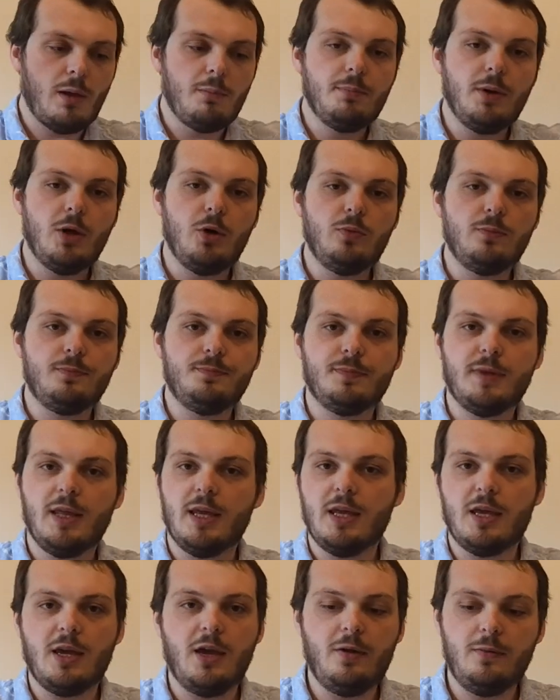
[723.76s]
Boom, there
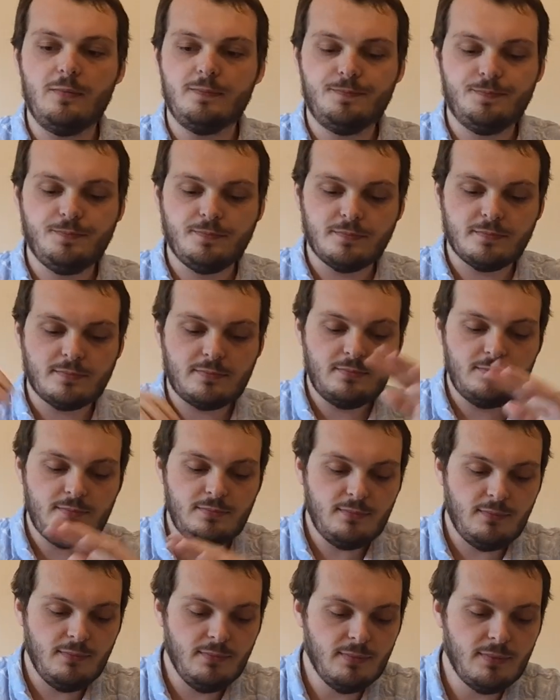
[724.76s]
you go.
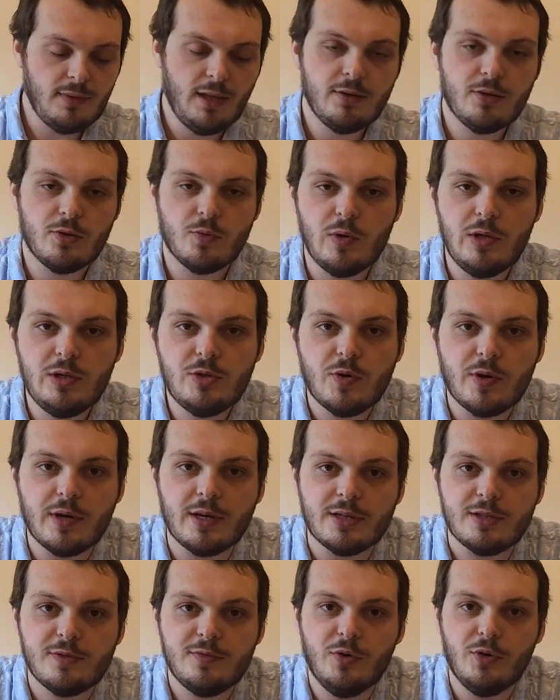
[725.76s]
3
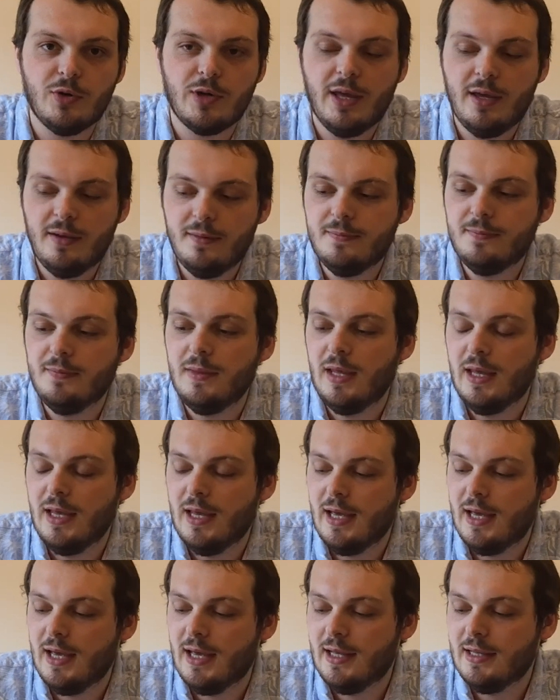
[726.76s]
drinks for you.
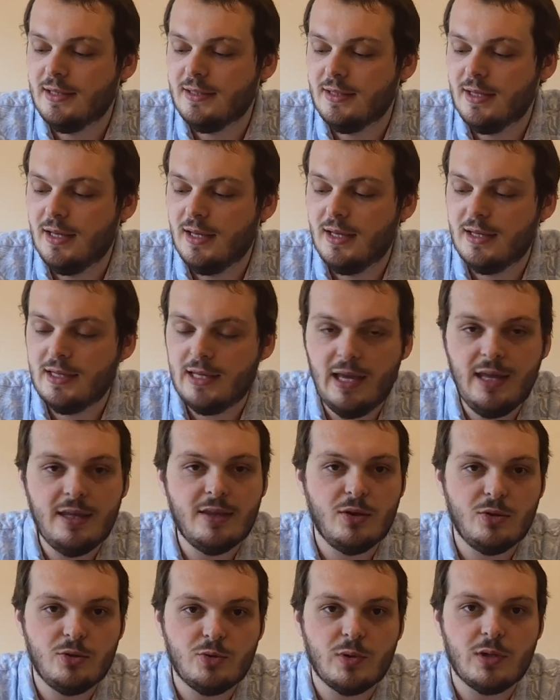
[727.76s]
And yeah,
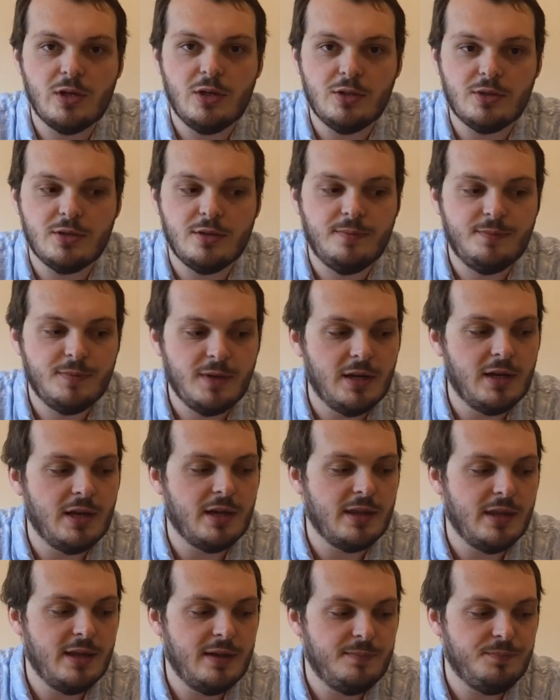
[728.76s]
those were good. I
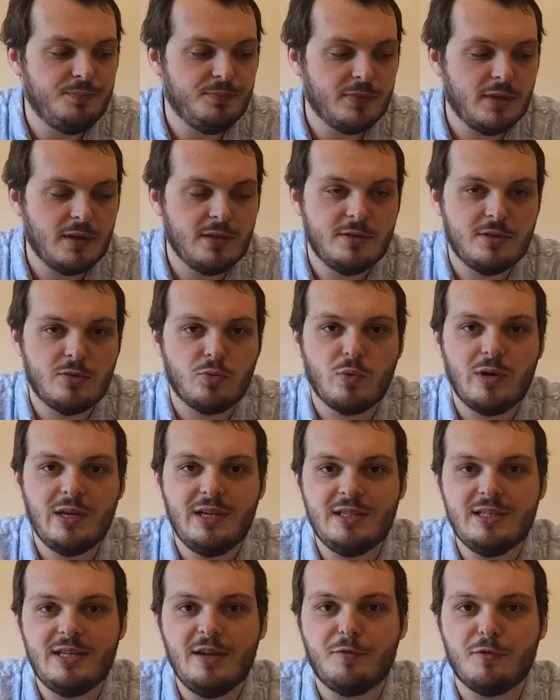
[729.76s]
like that.
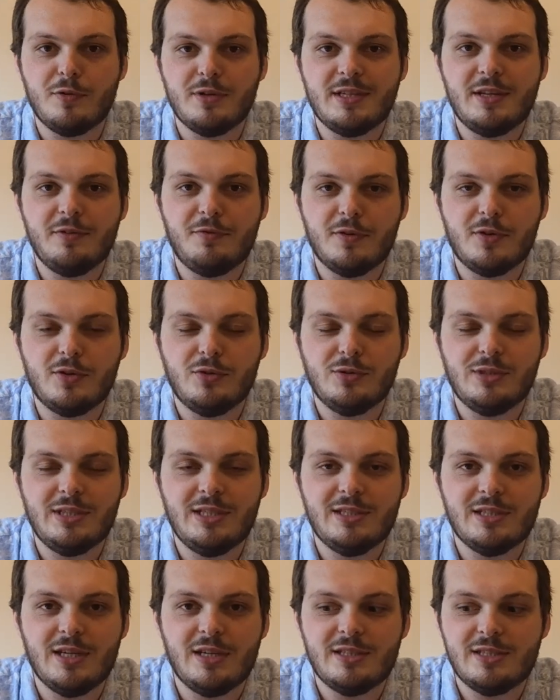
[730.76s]
3 different
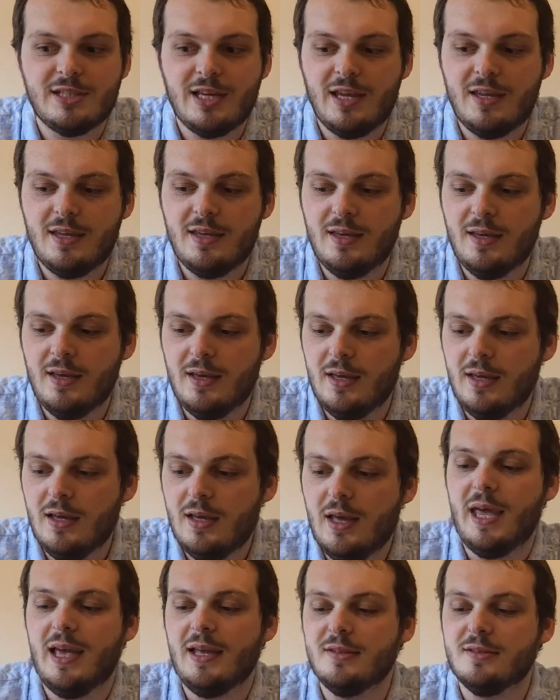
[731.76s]
difficulties, I'd say.
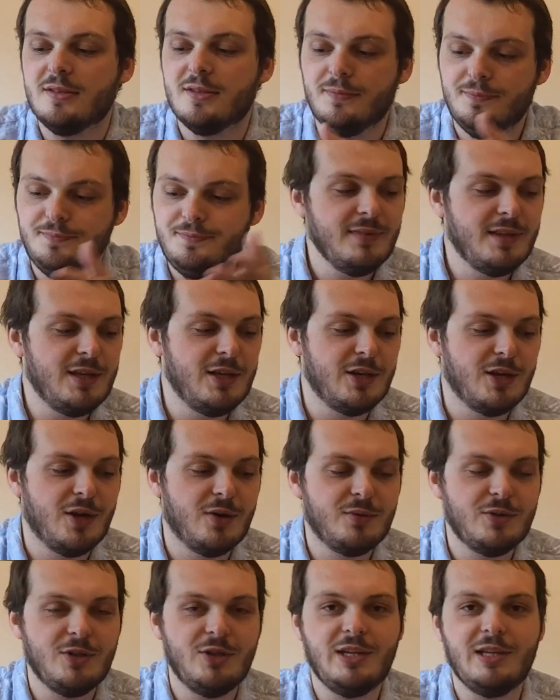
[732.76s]
And you know,
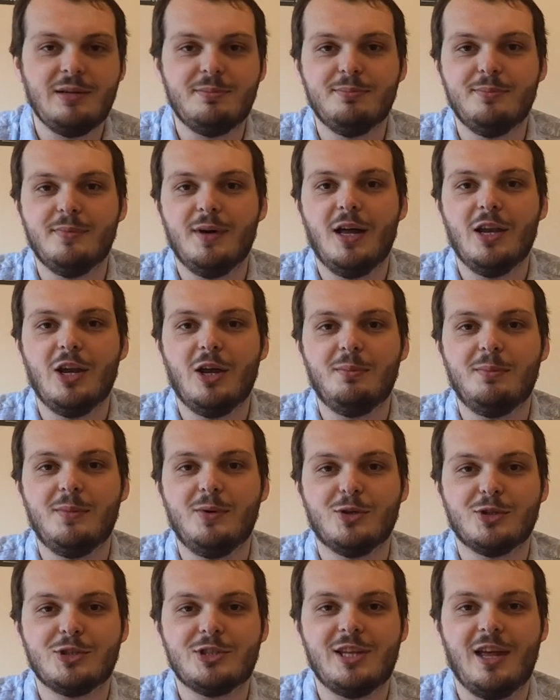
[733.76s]
you need a lot
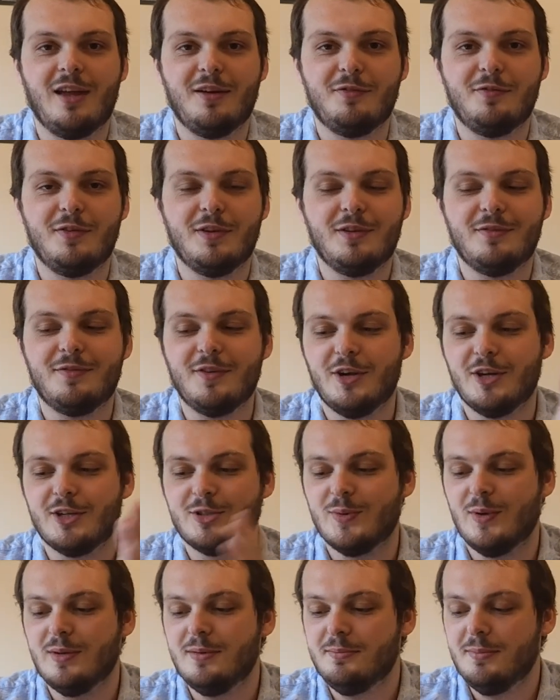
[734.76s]
more stuff for the first
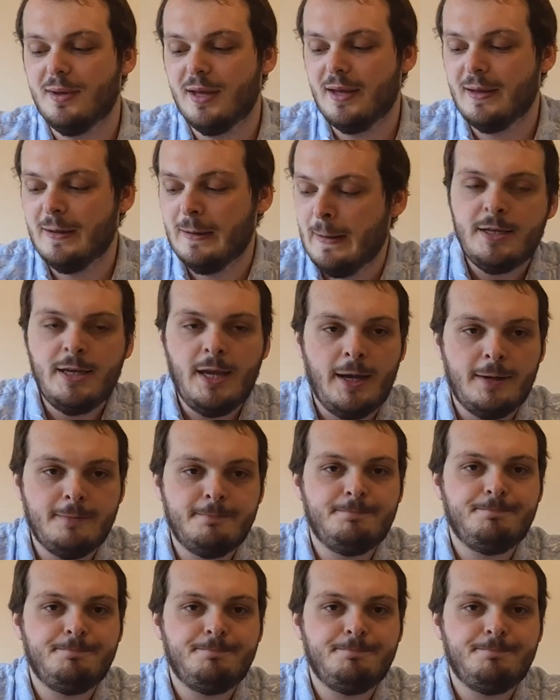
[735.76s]
one, but yeah,